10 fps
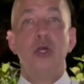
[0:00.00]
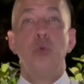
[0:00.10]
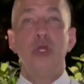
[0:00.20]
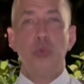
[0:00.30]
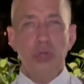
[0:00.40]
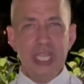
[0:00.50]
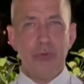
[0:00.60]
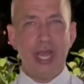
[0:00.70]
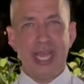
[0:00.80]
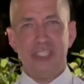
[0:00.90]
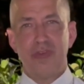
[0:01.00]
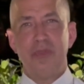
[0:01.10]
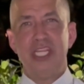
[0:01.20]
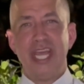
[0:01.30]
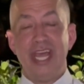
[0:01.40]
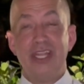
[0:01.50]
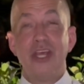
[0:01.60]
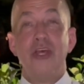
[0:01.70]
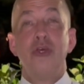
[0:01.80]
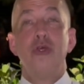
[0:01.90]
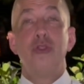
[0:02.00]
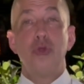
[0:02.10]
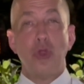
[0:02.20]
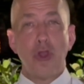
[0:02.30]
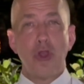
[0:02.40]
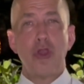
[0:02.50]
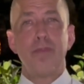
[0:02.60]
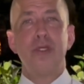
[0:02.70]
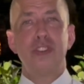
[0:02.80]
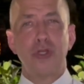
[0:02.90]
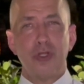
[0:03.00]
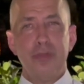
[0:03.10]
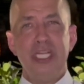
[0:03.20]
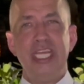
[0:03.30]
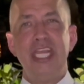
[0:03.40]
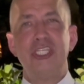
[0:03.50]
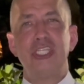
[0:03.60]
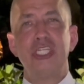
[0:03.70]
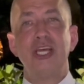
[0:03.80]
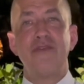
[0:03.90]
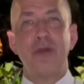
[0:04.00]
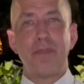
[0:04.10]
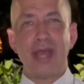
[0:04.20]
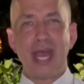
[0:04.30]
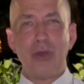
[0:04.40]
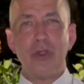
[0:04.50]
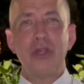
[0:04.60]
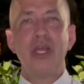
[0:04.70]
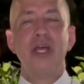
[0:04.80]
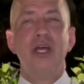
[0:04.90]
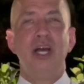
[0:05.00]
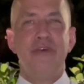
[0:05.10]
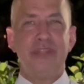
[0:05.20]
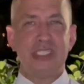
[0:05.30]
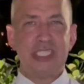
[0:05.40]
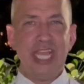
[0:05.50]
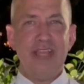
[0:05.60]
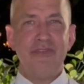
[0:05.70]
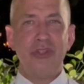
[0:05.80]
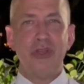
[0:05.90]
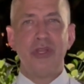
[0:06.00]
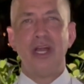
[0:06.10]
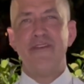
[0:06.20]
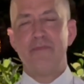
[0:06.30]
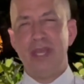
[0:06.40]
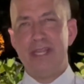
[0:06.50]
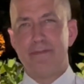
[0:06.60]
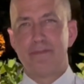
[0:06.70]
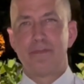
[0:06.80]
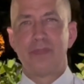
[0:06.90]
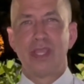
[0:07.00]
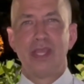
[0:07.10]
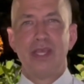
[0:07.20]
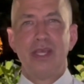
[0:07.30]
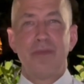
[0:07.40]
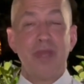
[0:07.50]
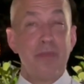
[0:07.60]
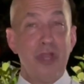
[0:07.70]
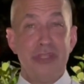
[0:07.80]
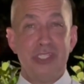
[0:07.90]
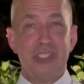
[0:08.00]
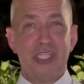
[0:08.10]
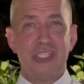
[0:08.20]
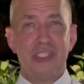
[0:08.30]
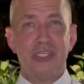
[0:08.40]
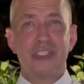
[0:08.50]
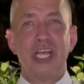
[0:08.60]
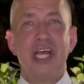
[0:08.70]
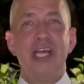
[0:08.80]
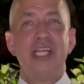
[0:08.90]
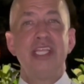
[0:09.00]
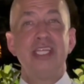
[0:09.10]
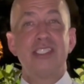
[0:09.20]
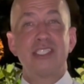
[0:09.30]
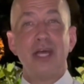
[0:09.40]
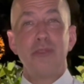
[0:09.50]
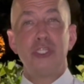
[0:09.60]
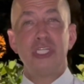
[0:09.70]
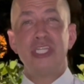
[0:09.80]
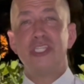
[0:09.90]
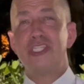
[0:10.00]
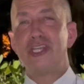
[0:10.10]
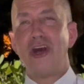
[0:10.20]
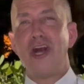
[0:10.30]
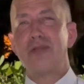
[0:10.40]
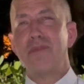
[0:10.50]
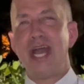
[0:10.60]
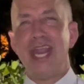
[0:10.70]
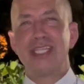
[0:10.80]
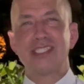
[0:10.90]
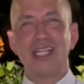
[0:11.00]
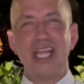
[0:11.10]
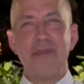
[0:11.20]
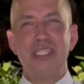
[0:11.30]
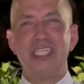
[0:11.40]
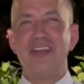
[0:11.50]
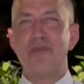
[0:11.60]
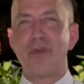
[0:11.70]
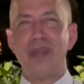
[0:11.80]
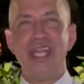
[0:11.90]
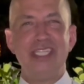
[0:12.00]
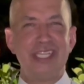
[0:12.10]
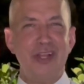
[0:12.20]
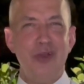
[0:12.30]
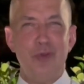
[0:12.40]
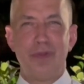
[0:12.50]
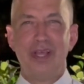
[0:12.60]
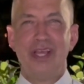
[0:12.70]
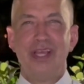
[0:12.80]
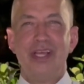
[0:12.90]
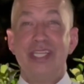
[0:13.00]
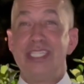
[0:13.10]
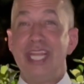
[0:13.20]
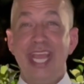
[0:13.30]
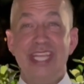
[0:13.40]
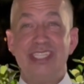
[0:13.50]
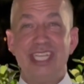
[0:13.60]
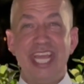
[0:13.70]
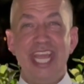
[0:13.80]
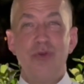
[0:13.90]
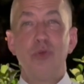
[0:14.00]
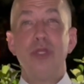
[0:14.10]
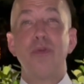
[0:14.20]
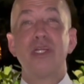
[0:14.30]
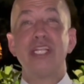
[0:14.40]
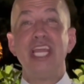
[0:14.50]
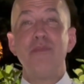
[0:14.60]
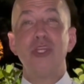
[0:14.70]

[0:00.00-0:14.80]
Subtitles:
when we rise from the dead through her maternal mediation of the power of the Savior of men. My brothers and sisters, the Assumption is a dogmatic solemnity of praise and hope. Today is the day when we proclaim